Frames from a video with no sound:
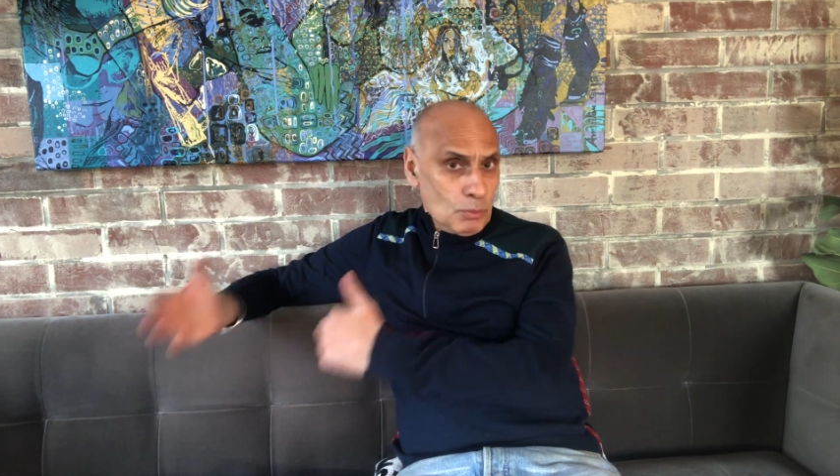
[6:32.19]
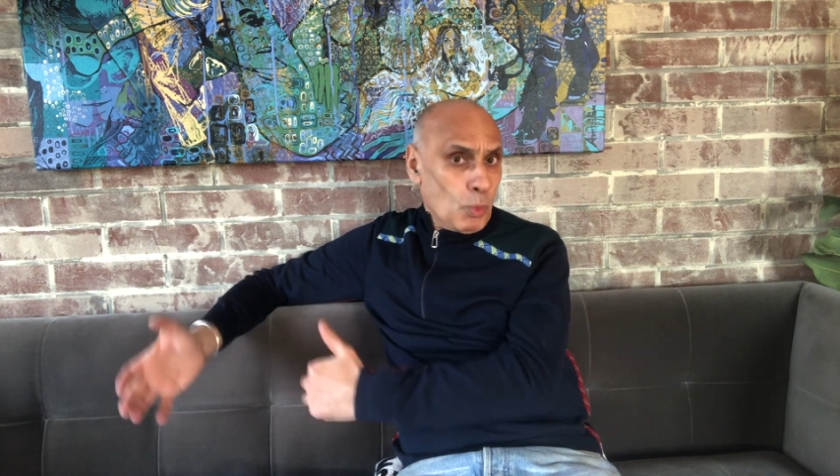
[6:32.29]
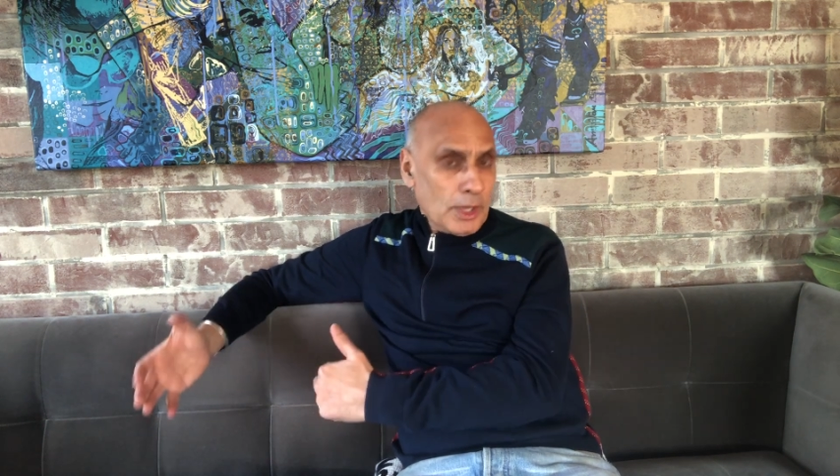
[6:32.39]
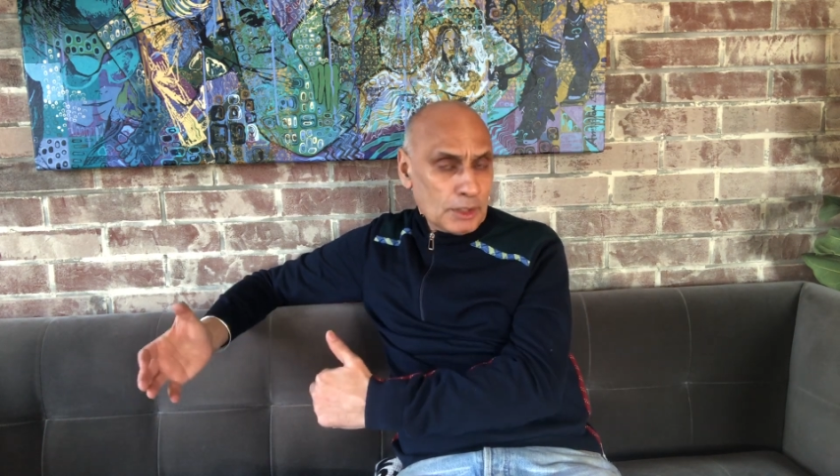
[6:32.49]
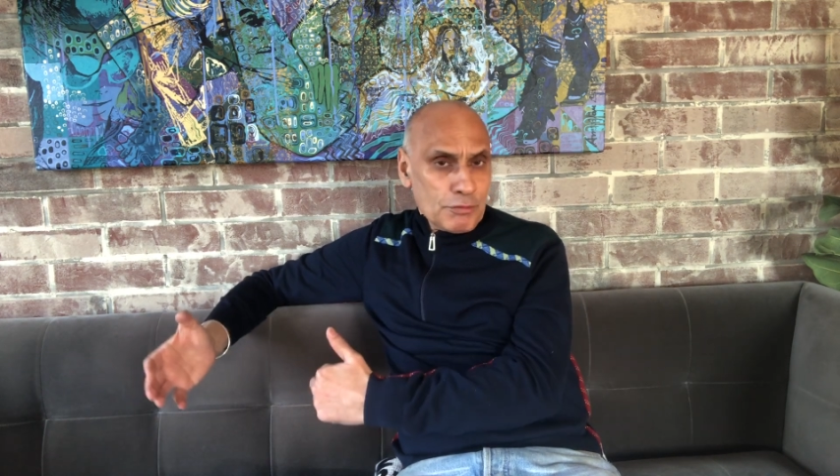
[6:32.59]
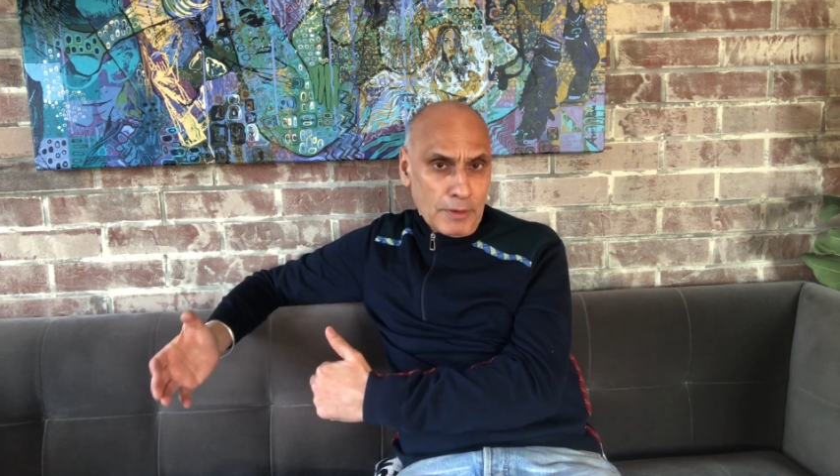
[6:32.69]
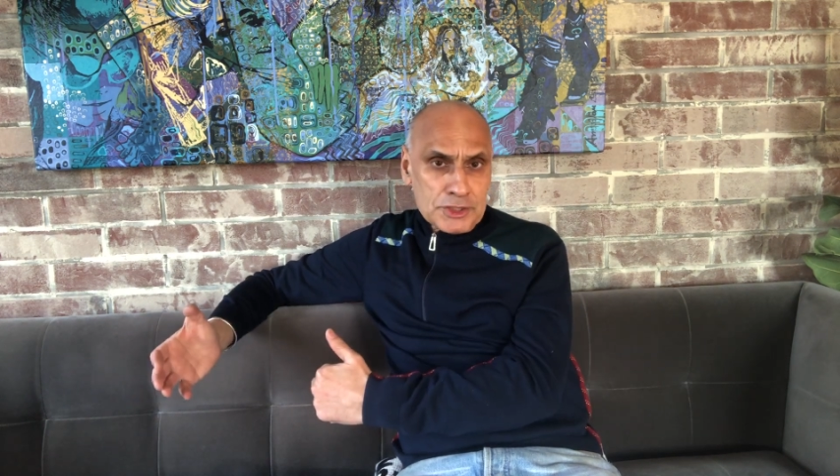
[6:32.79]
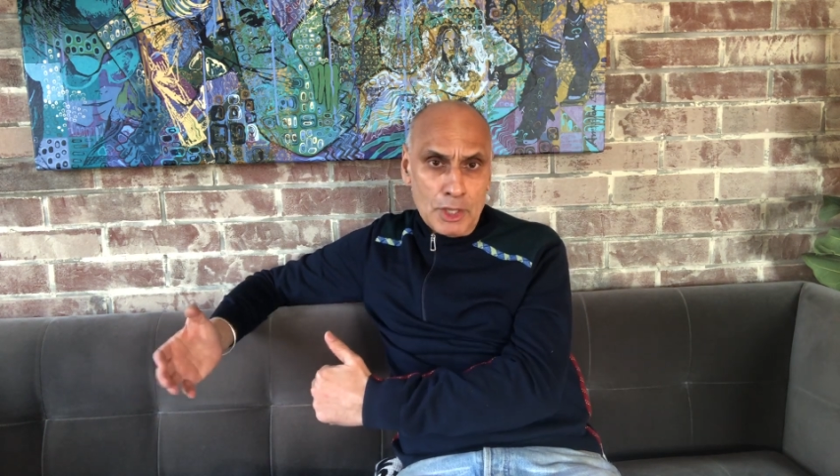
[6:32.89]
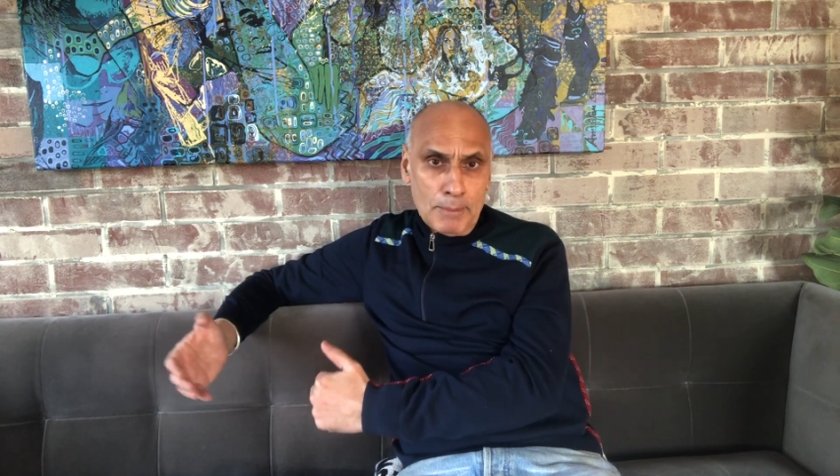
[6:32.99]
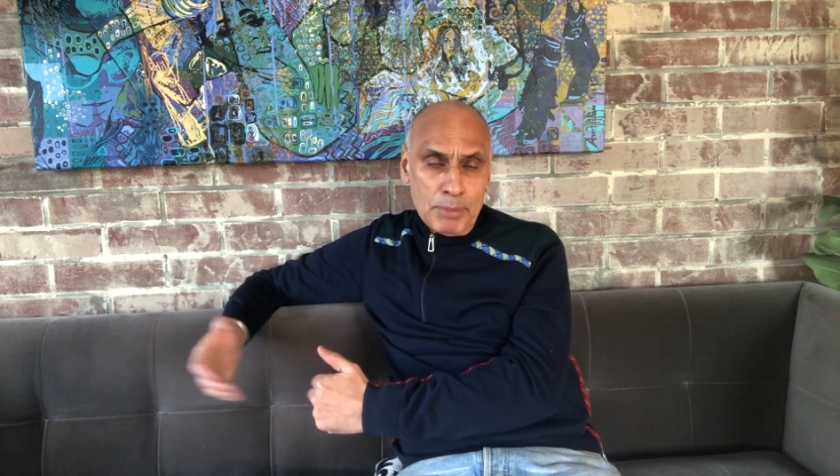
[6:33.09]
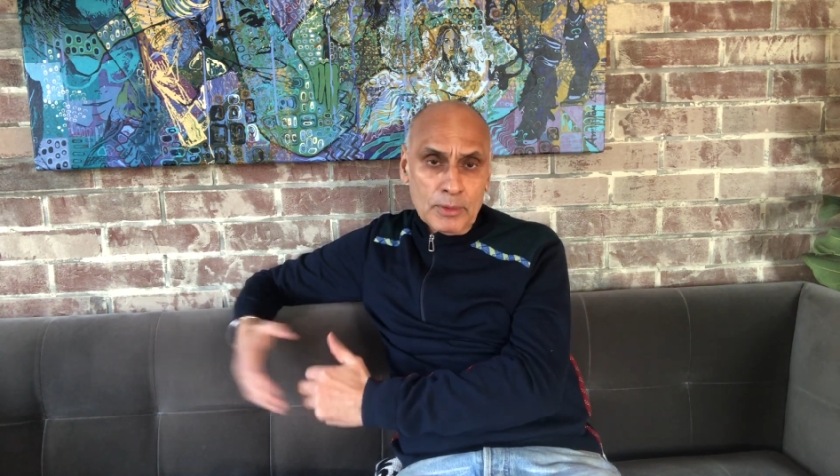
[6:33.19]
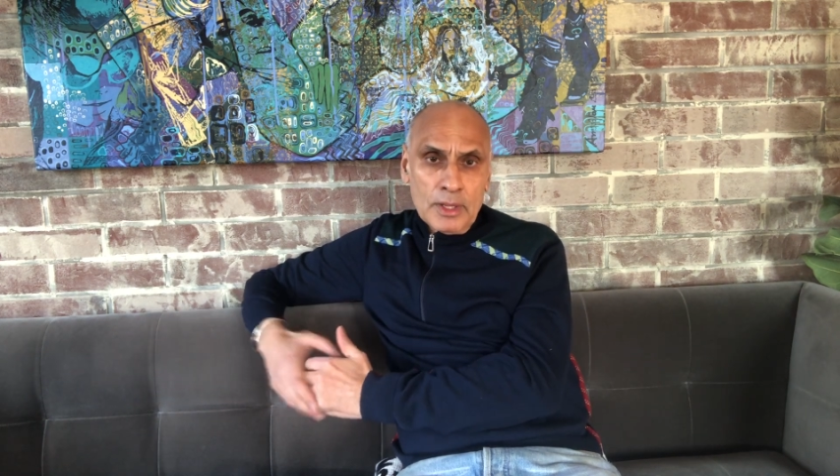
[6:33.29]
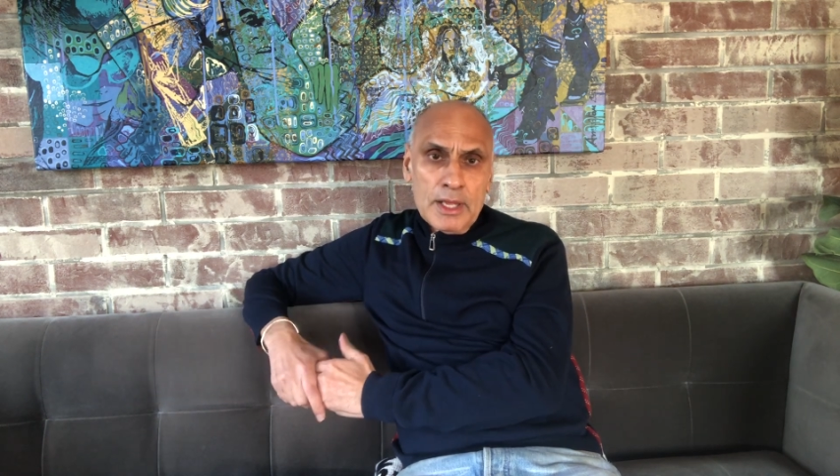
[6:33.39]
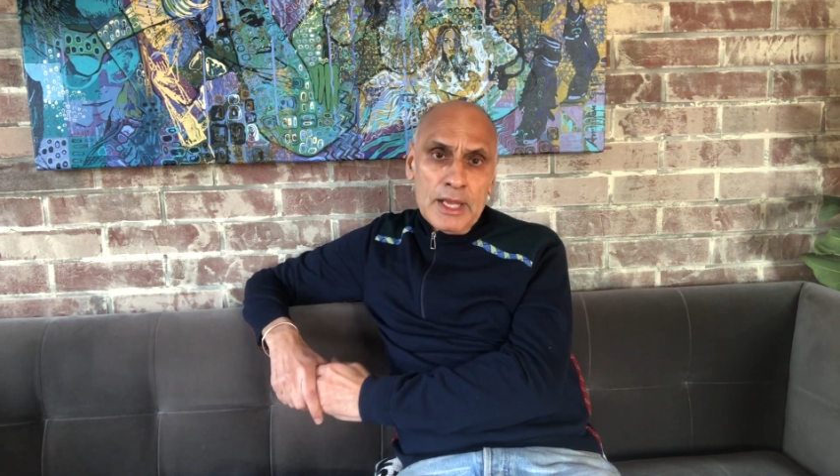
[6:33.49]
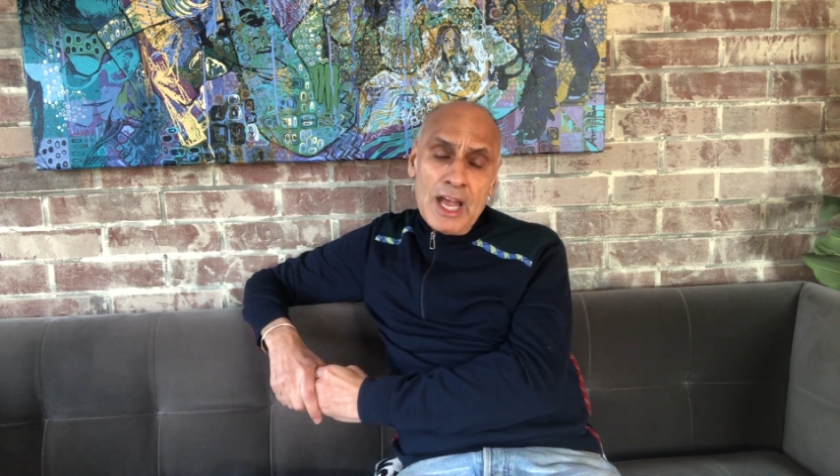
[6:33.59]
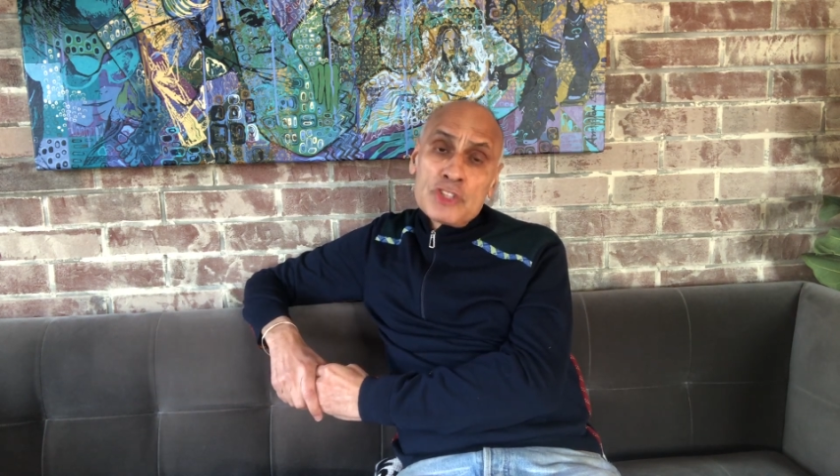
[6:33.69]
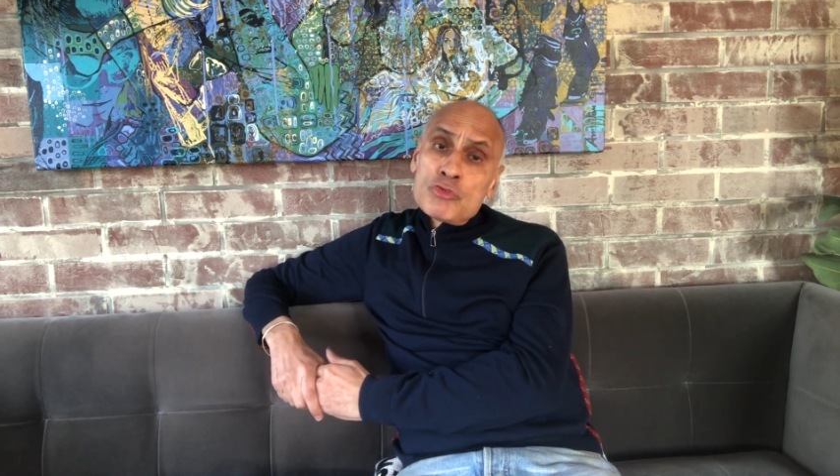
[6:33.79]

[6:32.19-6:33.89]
world, for example, has